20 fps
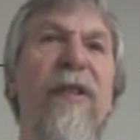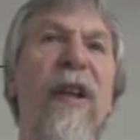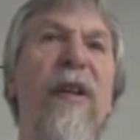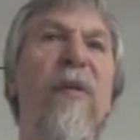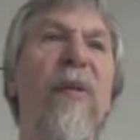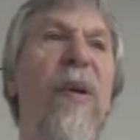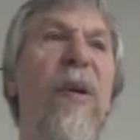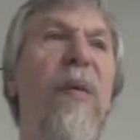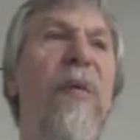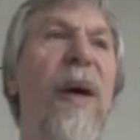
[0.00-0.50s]

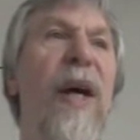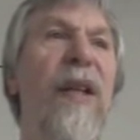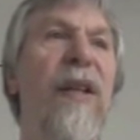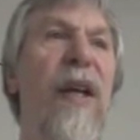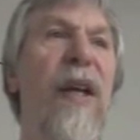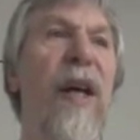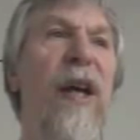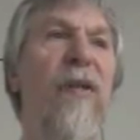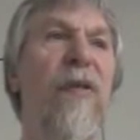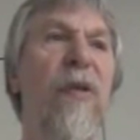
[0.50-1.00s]
then we might
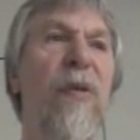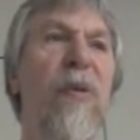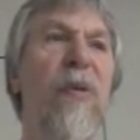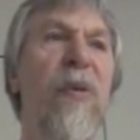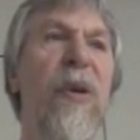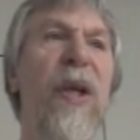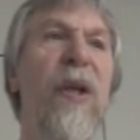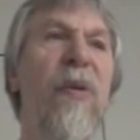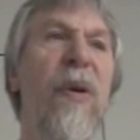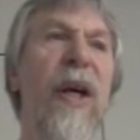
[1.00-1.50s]
have to
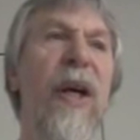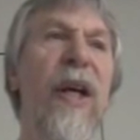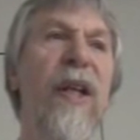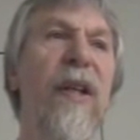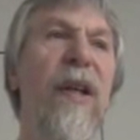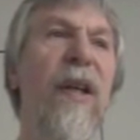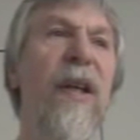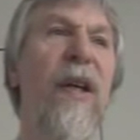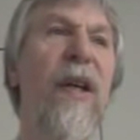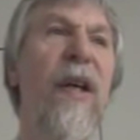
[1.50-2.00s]

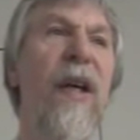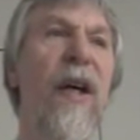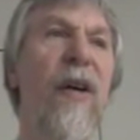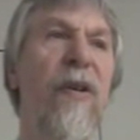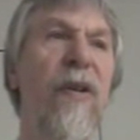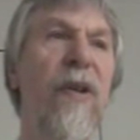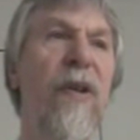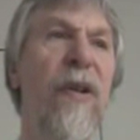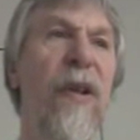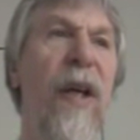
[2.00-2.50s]
rewrite
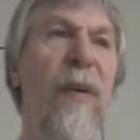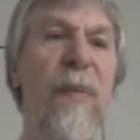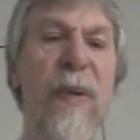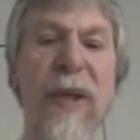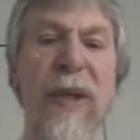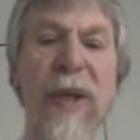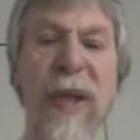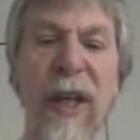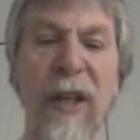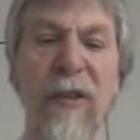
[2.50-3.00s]
our
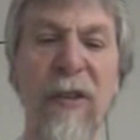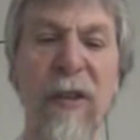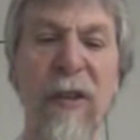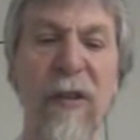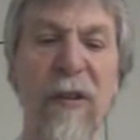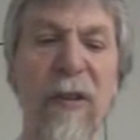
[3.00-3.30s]
application.